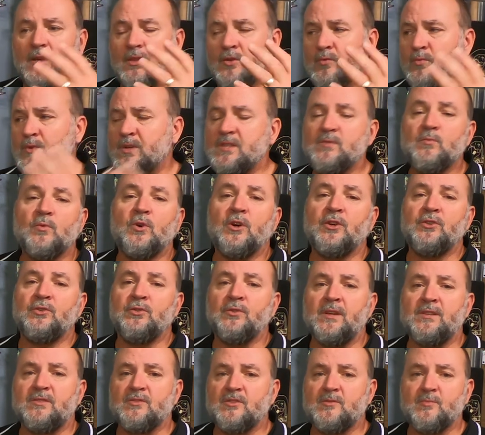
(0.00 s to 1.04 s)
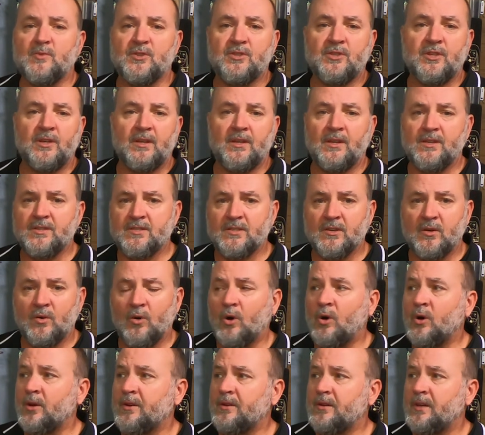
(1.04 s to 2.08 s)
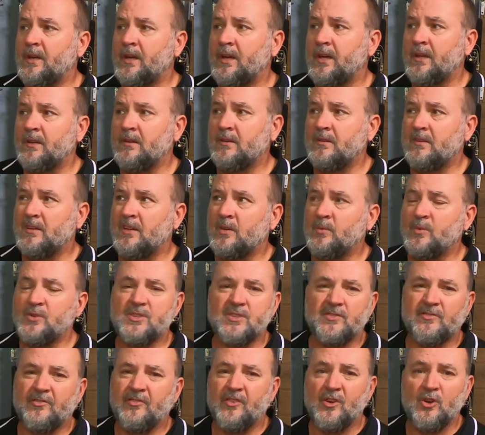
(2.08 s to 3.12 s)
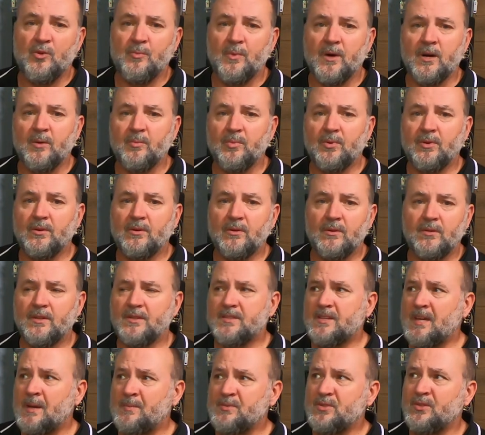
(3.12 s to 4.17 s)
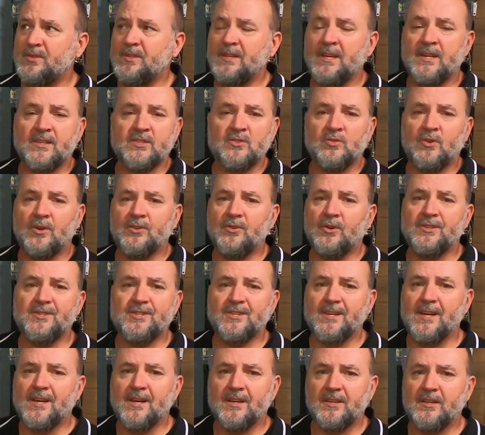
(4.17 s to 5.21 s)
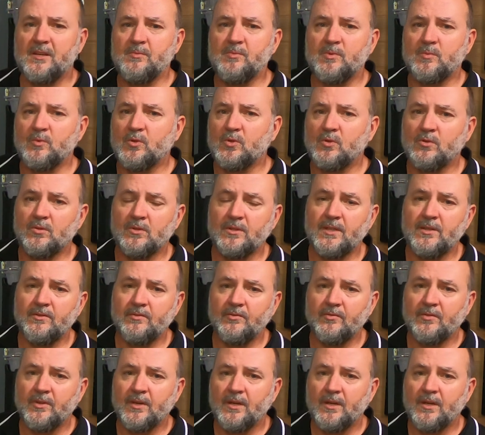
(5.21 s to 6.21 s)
The reason why I do that is because my shed gets so hot and it would just foam up. The taps on the outside, I just can't keep them cool enough,